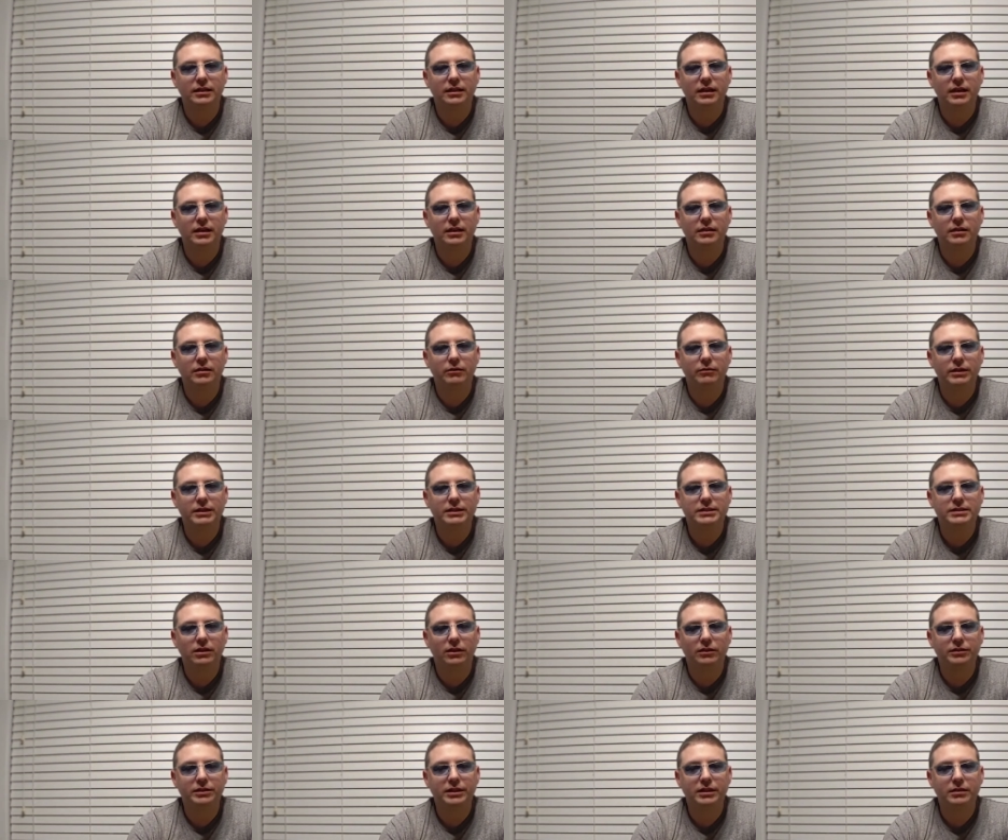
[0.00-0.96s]
and the
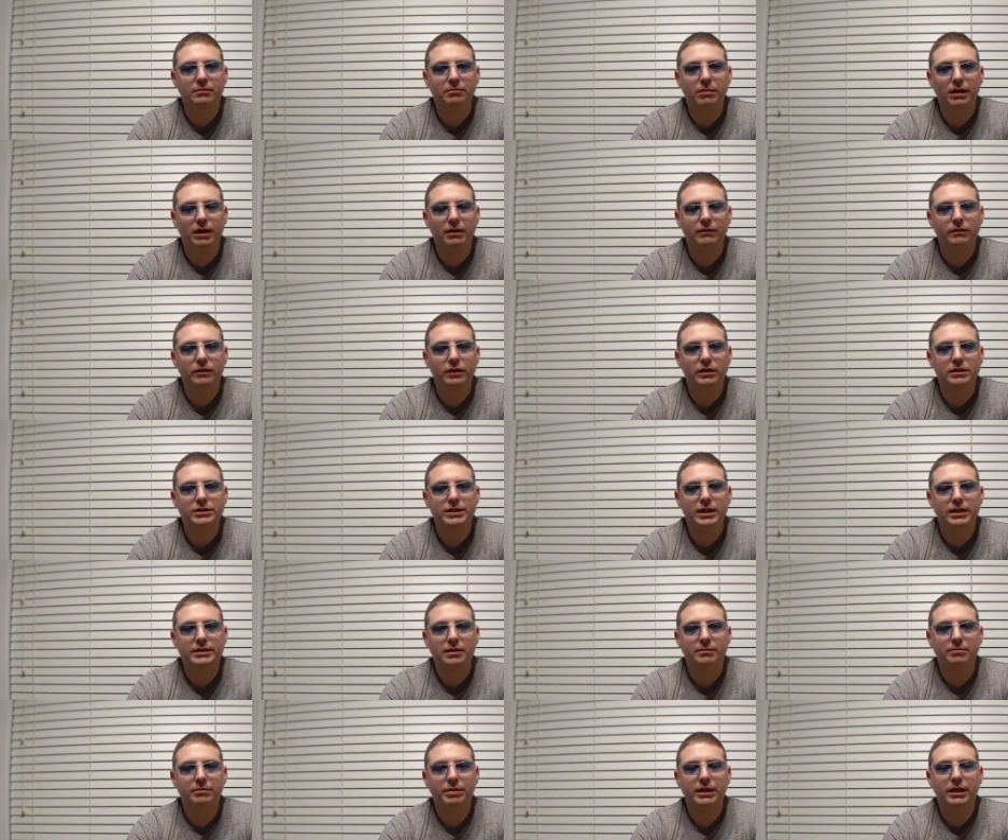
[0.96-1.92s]
resulting beverage has
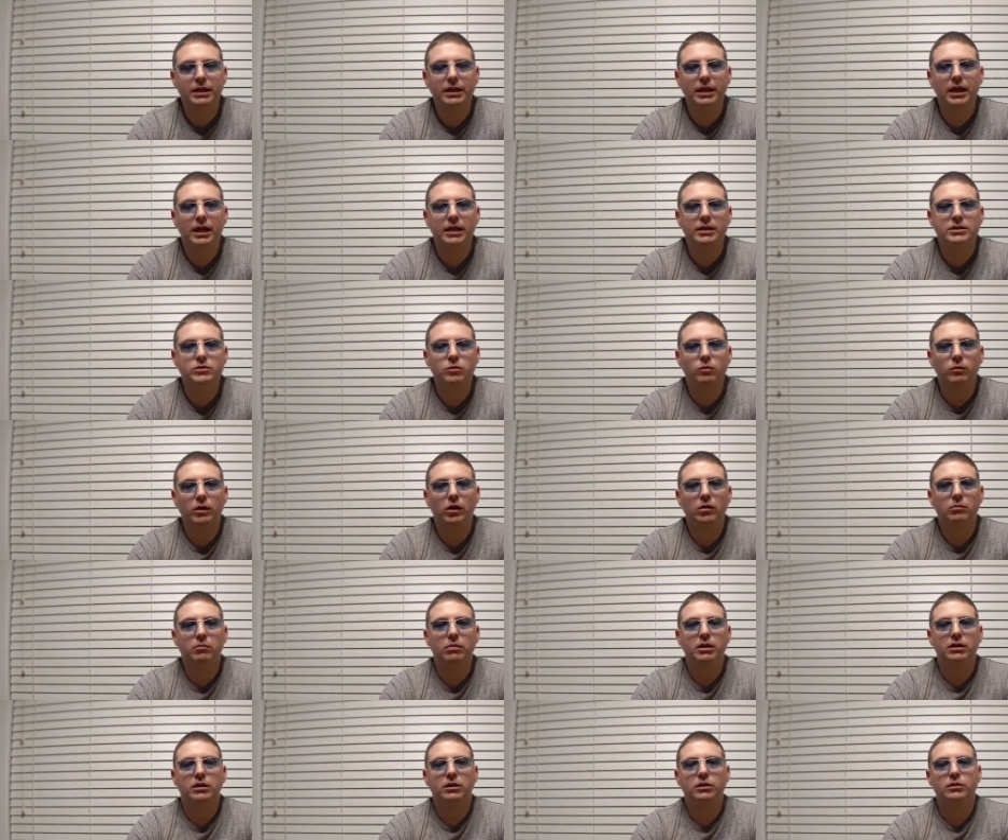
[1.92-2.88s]
a pH well
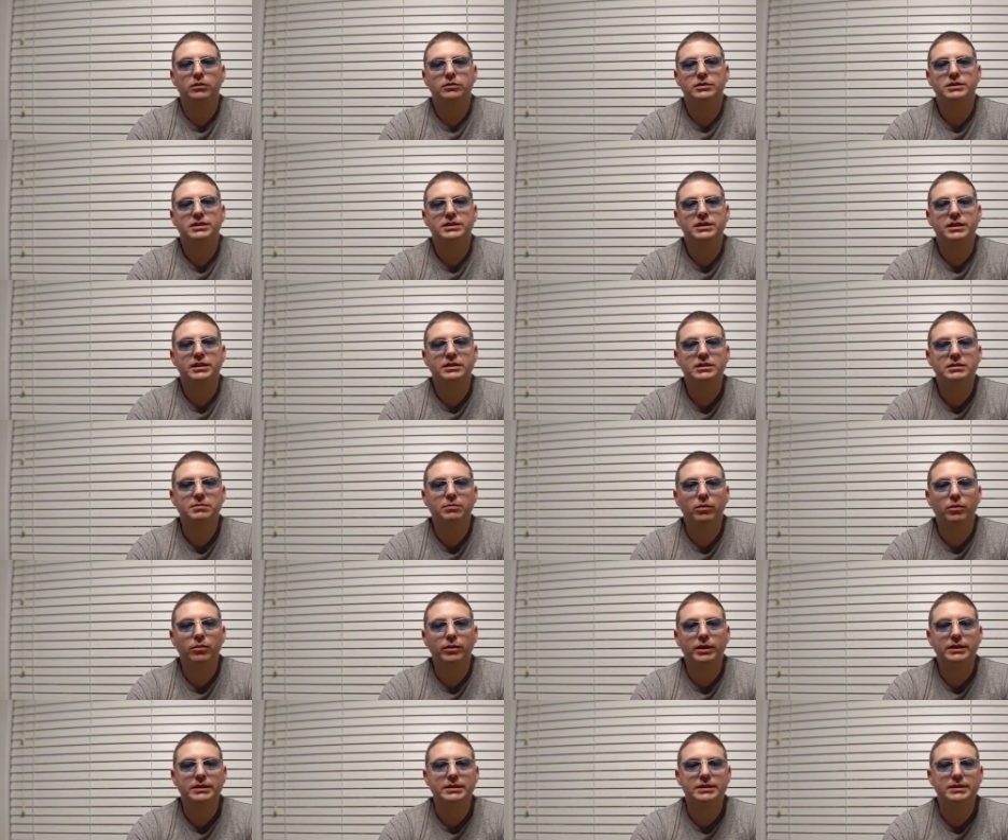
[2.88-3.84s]
below
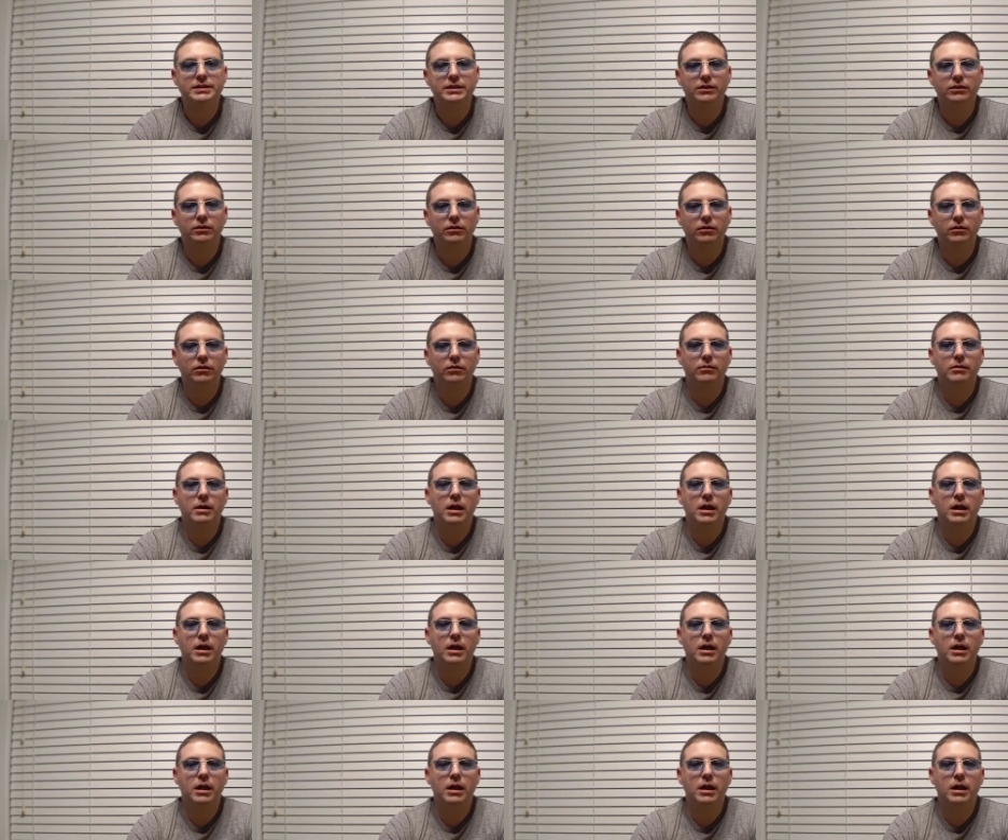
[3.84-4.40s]
6.0.